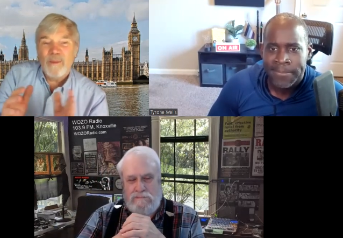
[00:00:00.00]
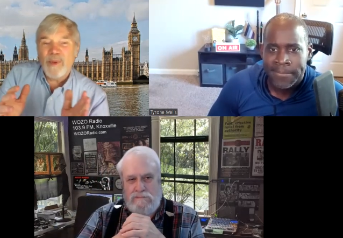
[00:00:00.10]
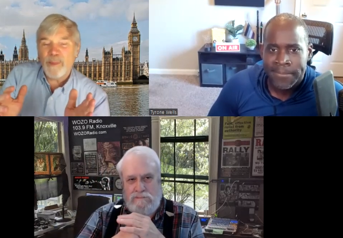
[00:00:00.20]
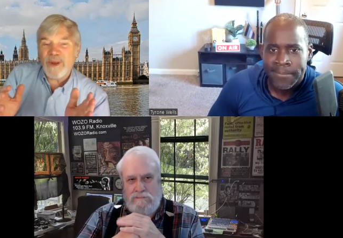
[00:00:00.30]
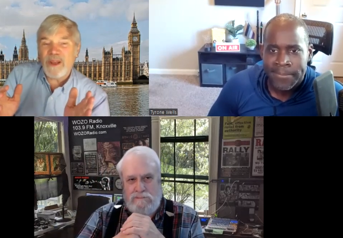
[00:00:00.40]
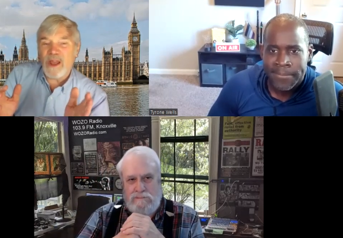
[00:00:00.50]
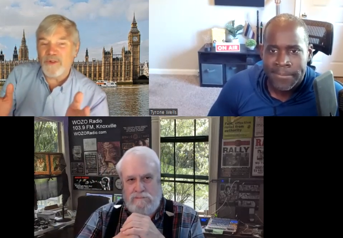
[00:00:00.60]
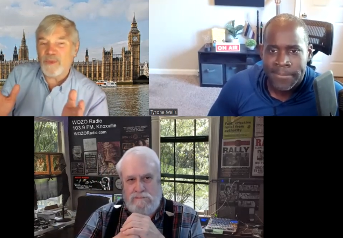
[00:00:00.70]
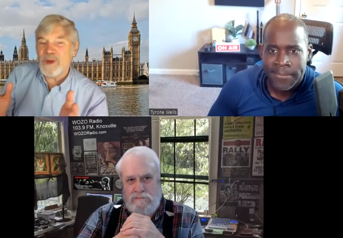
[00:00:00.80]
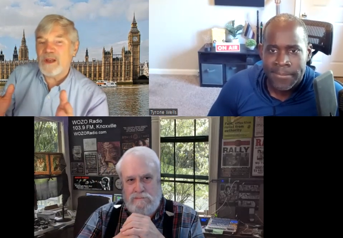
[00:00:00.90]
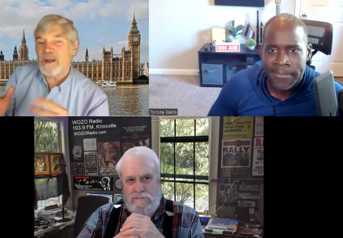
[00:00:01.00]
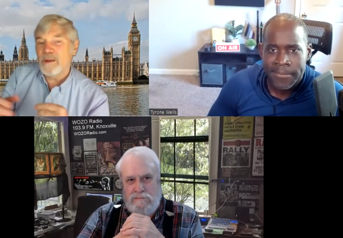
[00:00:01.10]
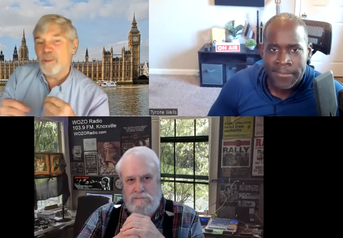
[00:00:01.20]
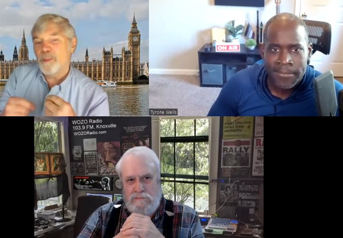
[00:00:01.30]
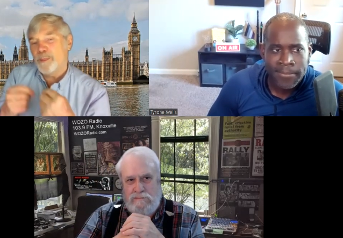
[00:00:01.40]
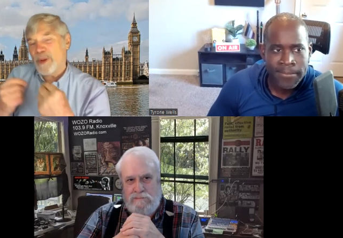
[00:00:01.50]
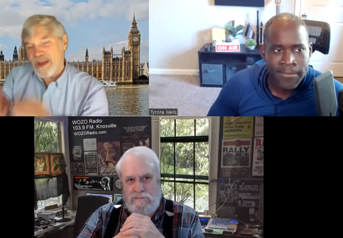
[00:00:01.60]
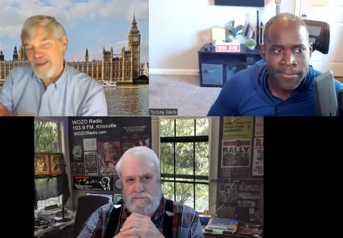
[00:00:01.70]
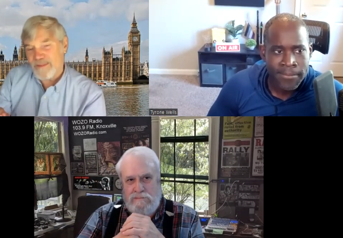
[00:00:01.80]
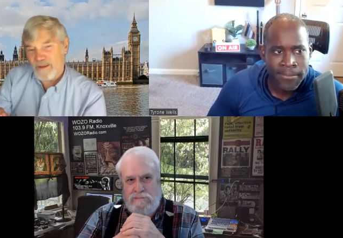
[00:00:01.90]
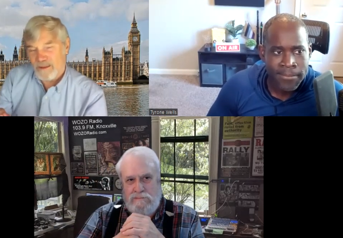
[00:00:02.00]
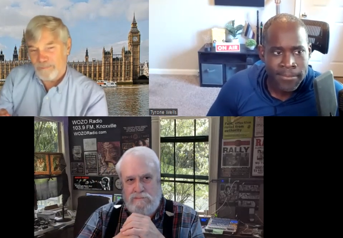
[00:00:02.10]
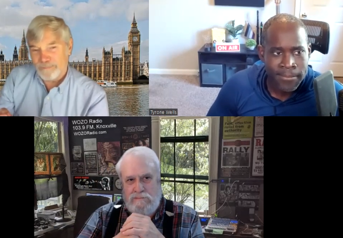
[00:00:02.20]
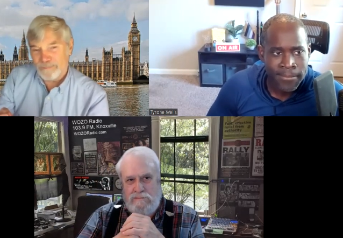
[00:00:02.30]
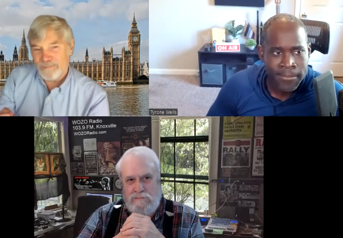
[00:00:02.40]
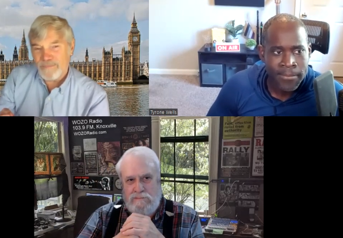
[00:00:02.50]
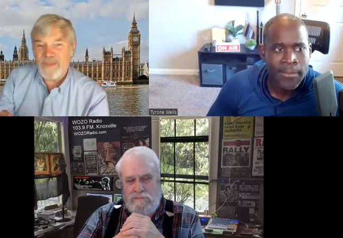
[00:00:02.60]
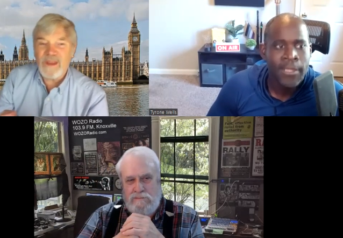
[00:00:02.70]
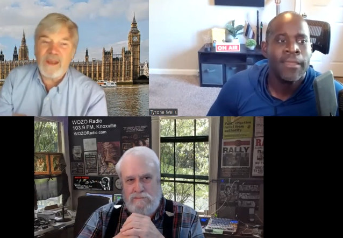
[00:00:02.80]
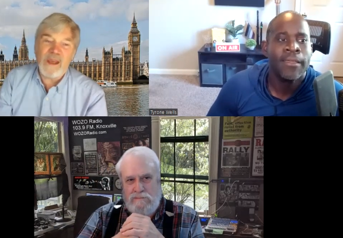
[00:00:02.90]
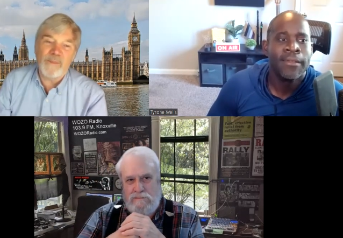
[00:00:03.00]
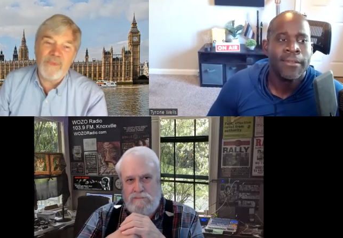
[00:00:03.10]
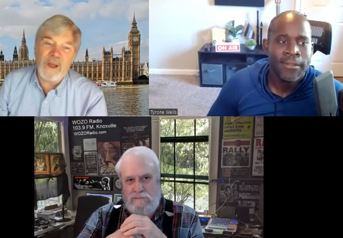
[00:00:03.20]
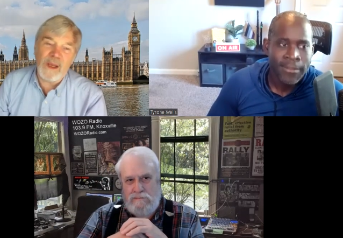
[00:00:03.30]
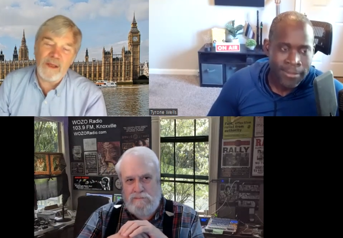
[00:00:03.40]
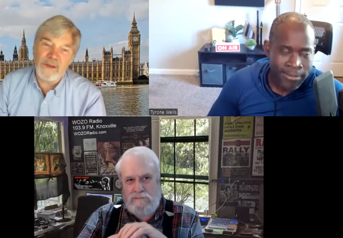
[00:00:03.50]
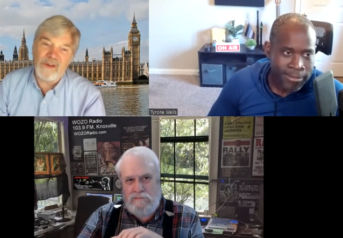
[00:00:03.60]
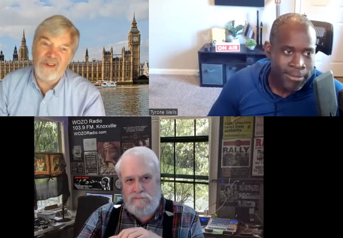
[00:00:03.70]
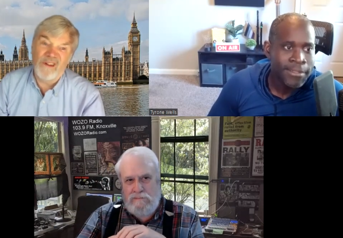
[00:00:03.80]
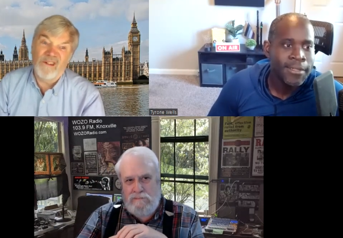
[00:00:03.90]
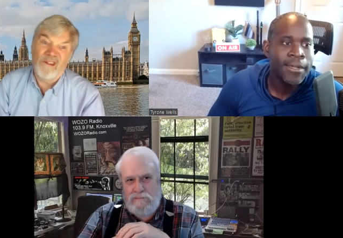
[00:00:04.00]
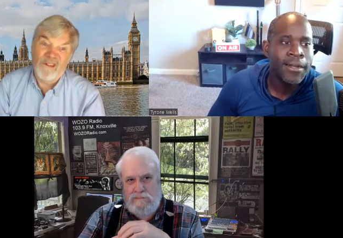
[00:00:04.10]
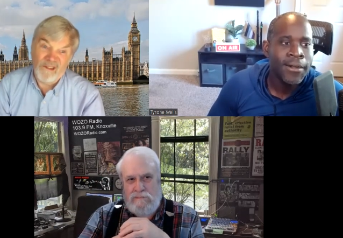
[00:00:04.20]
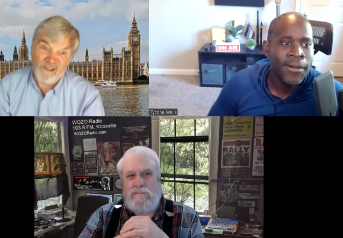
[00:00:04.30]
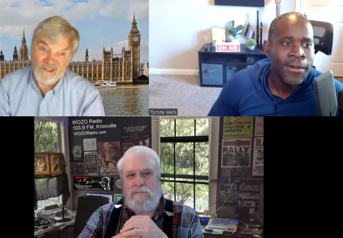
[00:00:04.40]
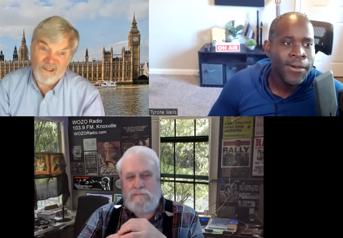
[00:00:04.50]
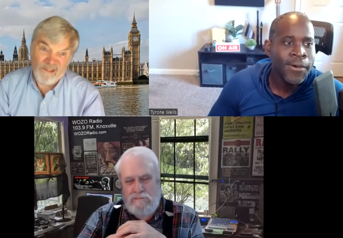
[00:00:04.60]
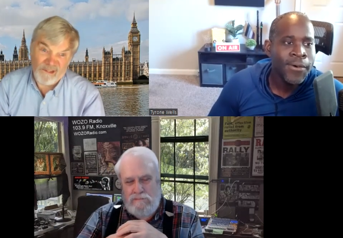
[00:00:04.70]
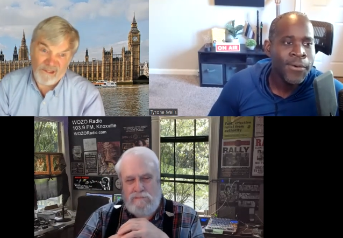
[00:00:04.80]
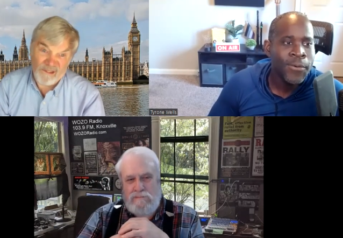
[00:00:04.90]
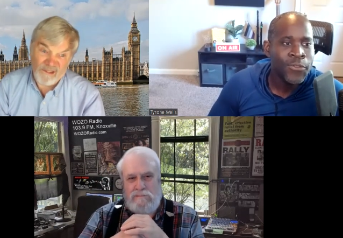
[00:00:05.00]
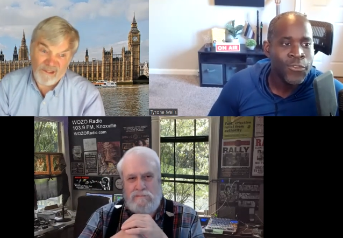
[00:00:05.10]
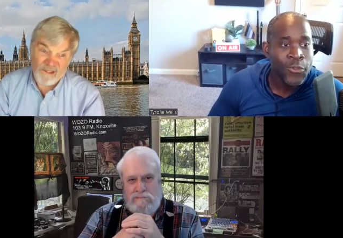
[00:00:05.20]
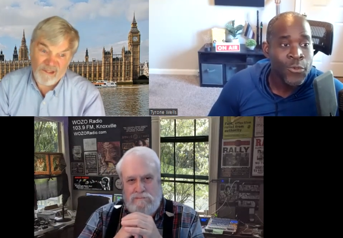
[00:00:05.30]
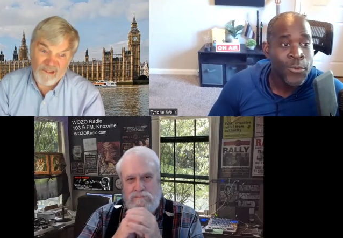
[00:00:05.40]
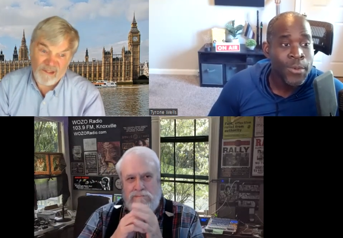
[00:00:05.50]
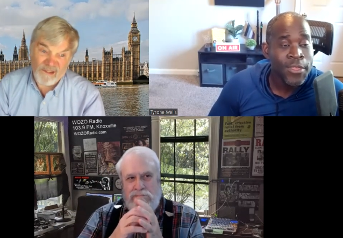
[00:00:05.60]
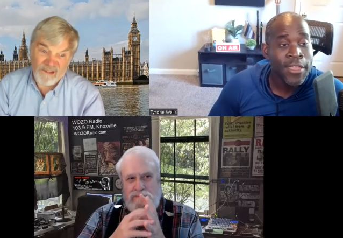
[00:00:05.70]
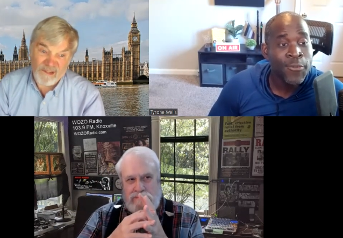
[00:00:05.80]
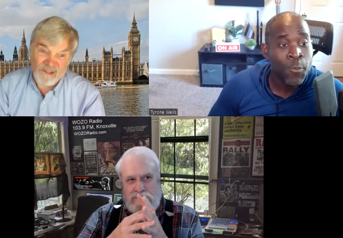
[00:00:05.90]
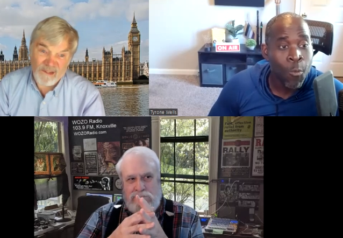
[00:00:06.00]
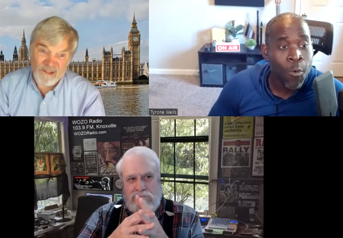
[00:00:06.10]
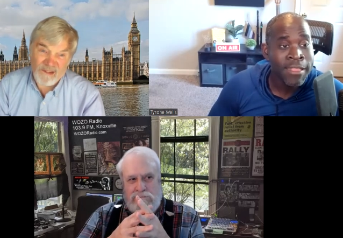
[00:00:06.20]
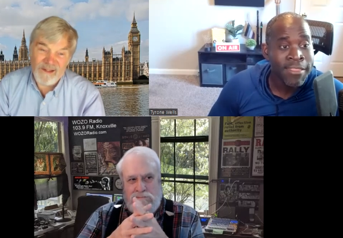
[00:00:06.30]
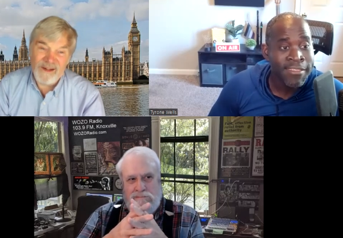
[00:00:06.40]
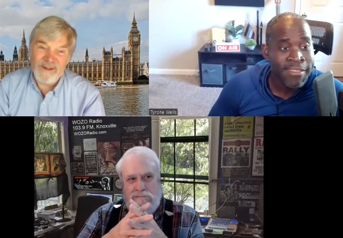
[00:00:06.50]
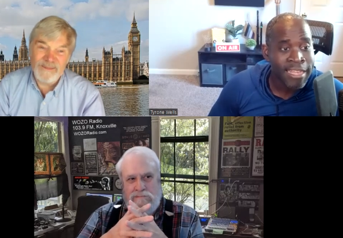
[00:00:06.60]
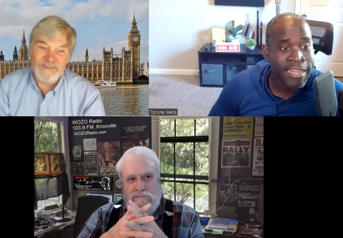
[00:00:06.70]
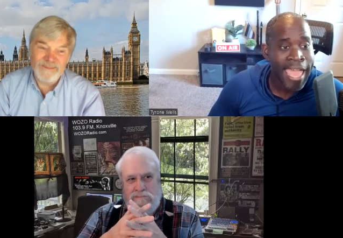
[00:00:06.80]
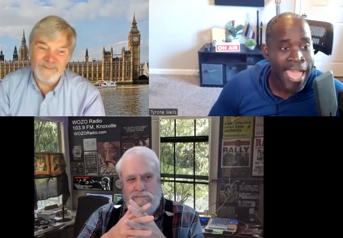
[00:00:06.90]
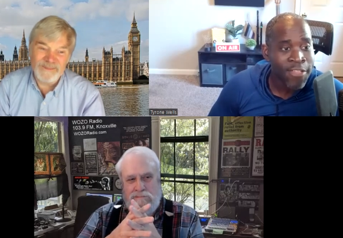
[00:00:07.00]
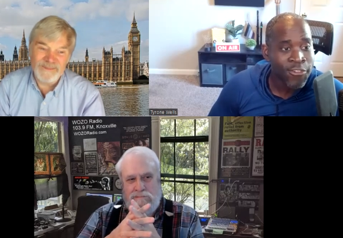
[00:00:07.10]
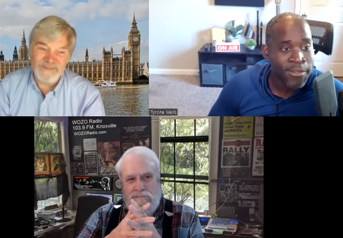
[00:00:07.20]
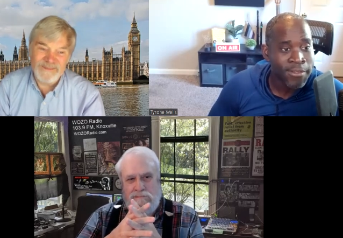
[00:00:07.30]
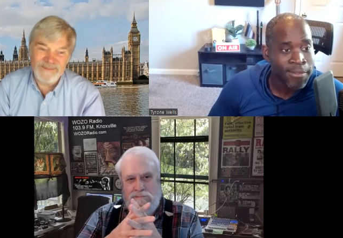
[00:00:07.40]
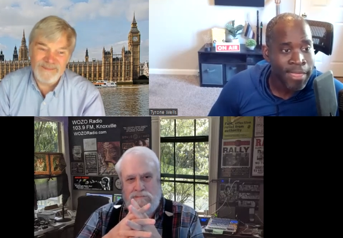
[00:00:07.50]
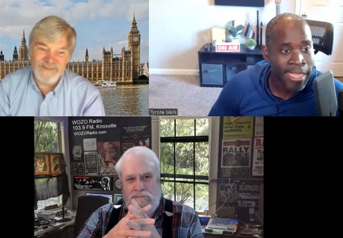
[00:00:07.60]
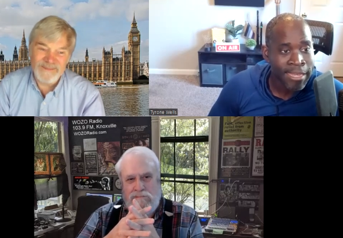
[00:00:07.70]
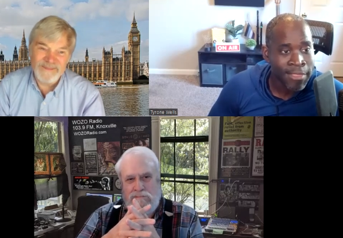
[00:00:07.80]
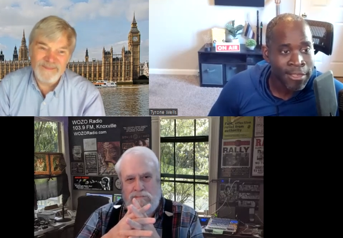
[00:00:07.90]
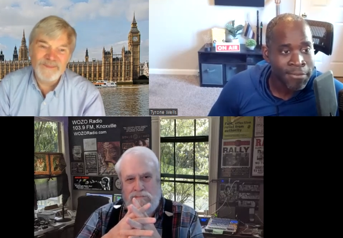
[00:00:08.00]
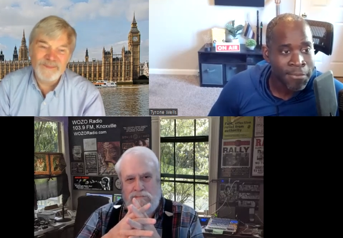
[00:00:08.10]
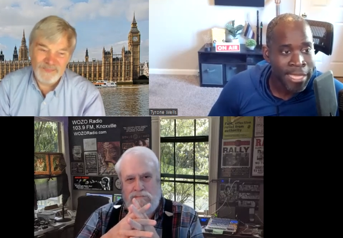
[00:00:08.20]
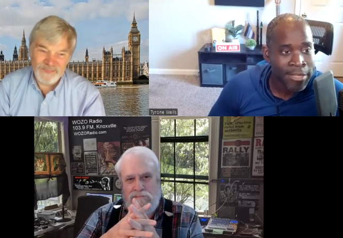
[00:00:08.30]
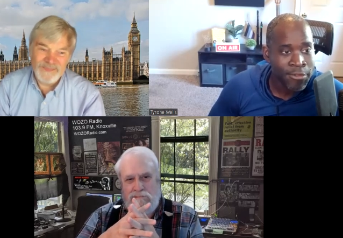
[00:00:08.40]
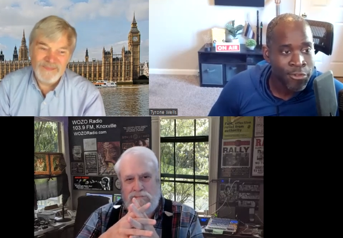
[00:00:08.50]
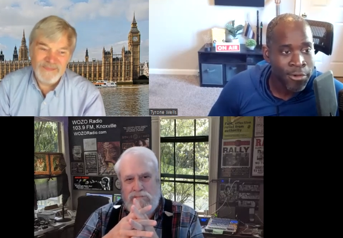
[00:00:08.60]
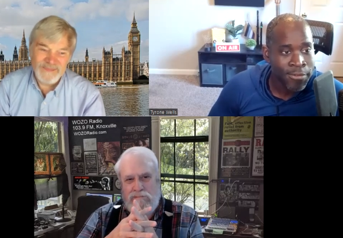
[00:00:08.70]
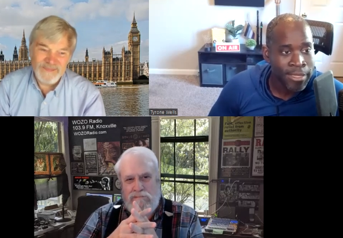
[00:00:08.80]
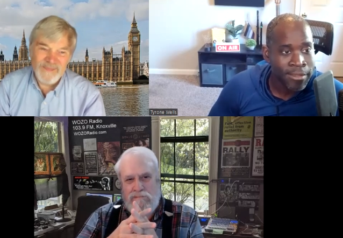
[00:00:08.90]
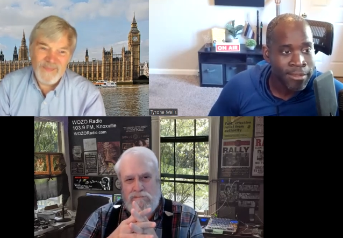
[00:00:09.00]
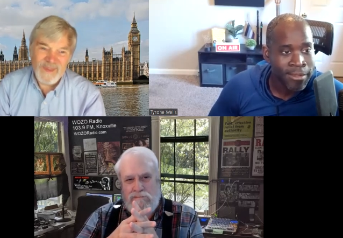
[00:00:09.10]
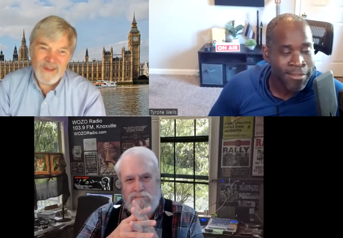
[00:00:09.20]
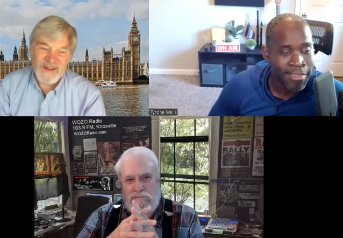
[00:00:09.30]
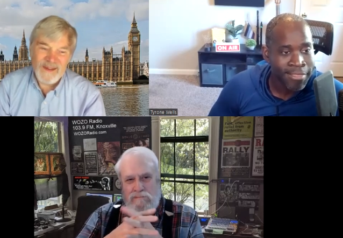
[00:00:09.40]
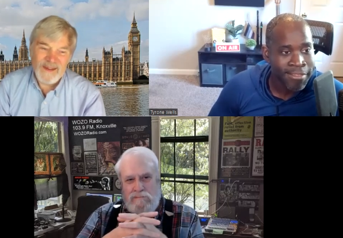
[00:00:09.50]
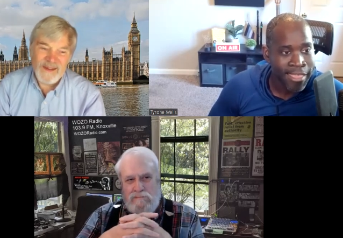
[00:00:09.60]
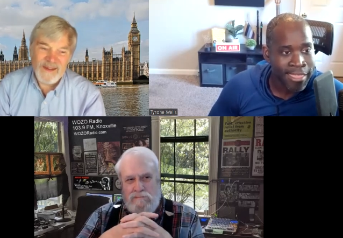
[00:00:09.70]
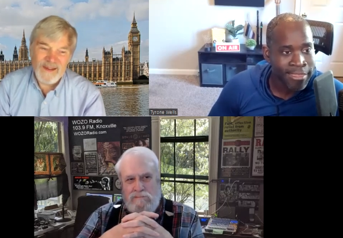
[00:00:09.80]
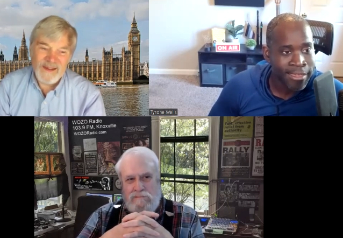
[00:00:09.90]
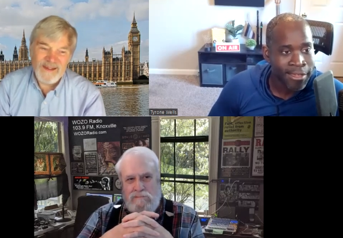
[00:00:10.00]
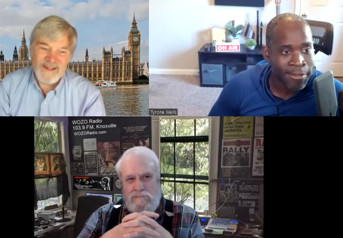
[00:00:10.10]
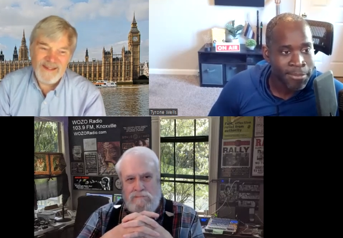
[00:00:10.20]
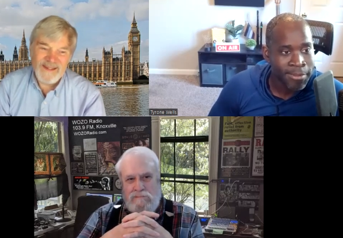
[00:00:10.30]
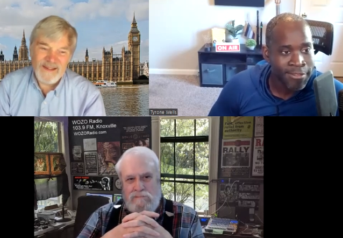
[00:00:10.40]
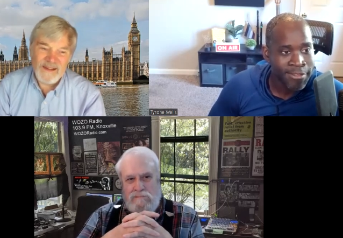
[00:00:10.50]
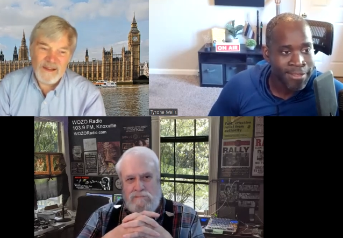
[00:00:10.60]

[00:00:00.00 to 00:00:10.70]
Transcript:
Speaker 1: but because we didn't beat them, they kept the ashes. Oh,
Speaker 2: so you it's one set of ashes. They can not they don't even make a new trophy. It's like the Stanley Cup. It's